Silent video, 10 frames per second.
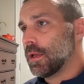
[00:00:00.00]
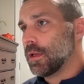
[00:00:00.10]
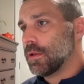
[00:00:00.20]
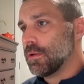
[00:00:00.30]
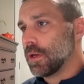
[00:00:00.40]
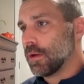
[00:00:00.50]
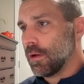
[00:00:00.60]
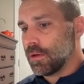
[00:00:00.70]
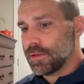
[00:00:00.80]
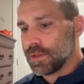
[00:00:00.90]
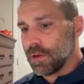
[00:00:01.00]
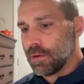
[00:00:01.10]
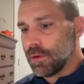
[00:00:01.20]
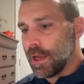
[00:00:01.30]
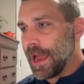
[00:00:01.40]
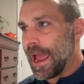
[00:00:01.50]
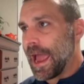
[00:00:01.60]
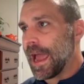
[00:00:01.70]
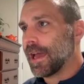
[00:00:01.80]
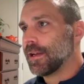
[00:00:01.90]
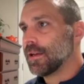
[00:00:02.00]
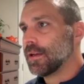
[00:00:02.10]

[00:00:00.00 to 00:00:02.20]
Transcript: you can also add.